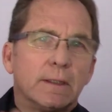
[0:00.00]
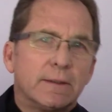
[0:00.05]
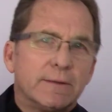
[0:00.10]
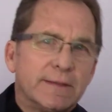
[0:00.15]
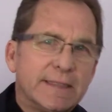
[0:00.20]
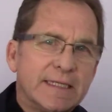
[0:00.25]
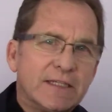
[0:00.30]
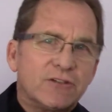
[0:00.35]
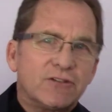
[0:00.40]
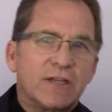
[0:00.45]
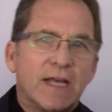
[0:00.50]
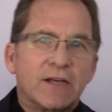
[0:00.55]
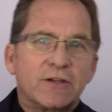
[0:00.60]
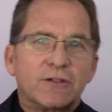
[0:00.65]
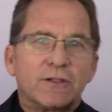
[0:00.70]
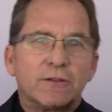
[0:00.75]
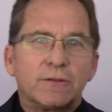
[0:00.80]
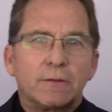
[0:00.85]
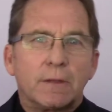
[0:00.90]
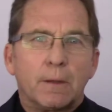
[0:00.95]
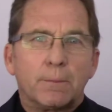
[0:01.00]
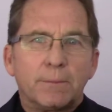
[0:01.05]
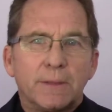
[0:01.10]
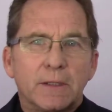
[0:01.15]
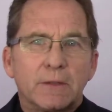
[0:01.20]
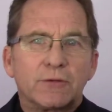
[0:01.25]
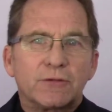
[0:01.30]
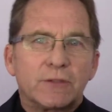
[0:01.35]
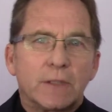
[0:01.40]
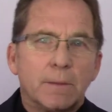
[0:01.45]
These sections
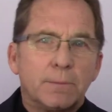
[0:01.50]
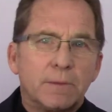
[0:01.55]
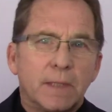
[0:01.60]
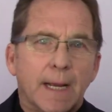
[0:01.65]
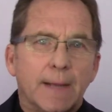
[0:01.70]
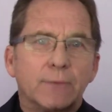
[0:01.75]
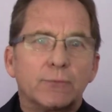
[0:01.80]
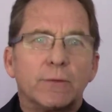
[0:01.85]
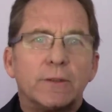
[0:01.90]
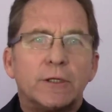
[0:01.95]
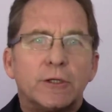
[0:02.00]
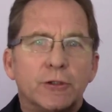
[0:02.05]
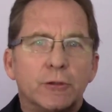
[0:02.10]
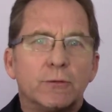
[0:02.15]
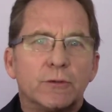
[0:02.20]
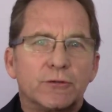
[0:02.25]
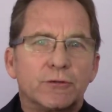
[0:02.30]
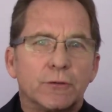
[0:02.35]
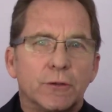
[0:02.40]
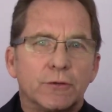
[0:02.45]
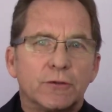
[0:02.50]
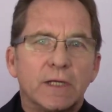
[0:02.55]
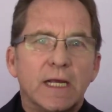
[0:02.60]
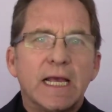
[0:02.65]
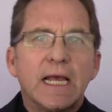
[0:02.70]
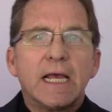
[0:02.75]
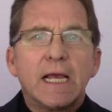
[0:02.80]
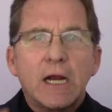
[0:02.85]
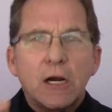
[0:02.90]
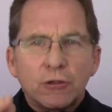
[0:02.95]
appear sometimes when you do a search.
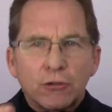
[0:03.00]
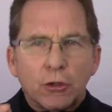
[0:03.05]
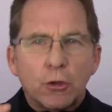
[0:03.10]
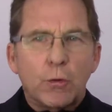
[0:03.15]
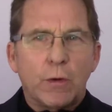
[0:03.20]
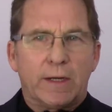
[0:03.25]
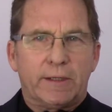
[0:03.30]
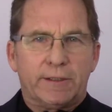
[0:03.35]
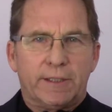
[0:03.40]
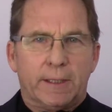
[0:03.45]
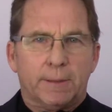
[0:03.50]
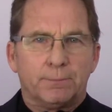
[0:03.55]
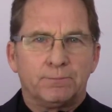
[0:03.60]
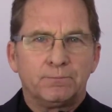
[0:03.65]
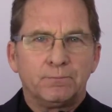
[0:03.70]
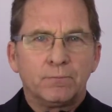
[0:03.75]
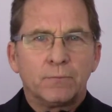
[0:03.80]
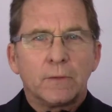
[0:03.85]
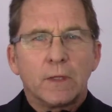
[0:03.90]
Here's a quick tip.